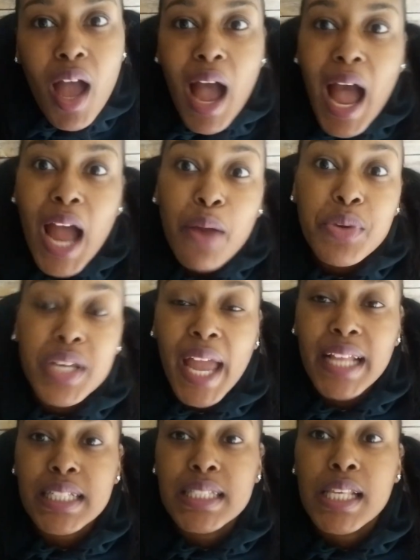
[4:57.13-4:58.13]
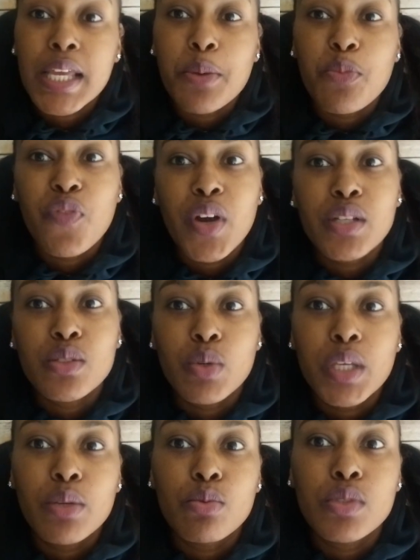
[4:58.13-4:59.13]
I reacted to him first
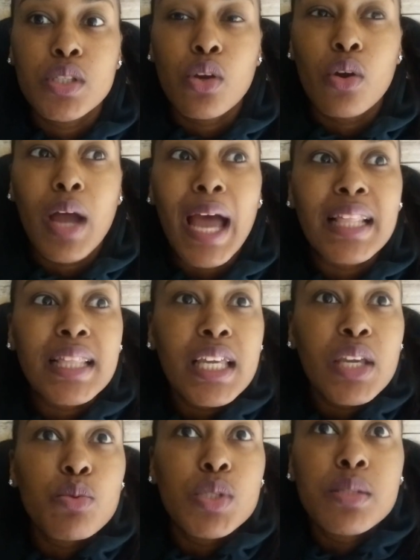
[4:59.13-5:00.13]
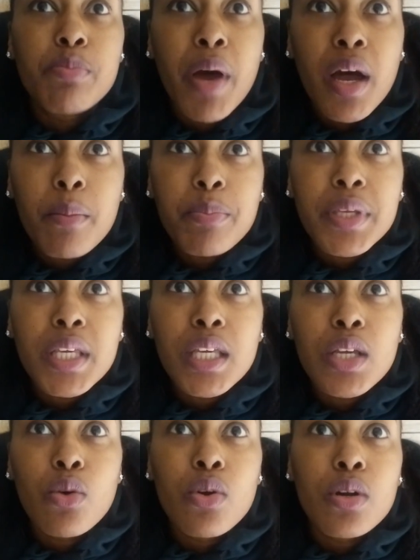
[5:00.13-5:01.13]
when he was on, I think it was
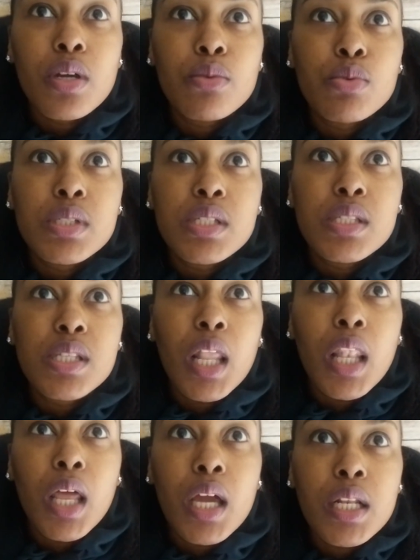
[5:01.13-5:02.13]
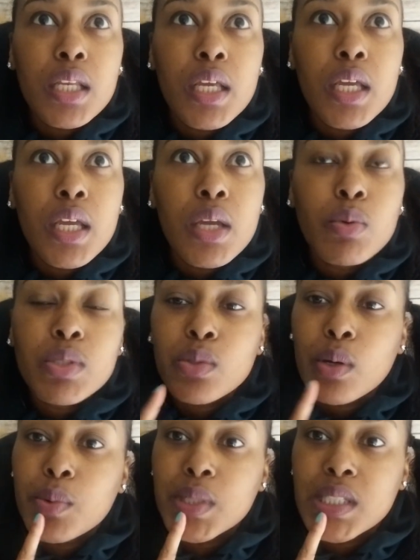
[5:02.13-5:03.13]
Pumpy or it was London. Which
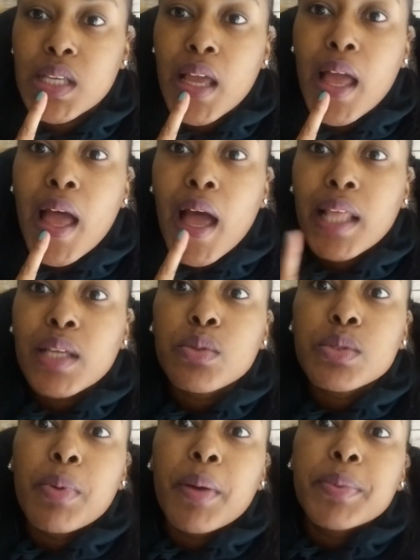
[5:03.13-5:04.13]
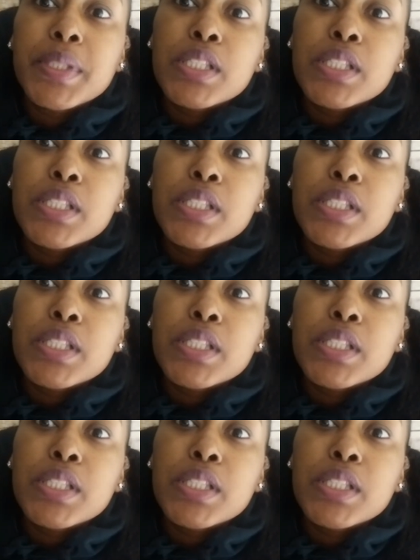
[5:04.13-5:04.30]
one was it? I think it was Pumpy.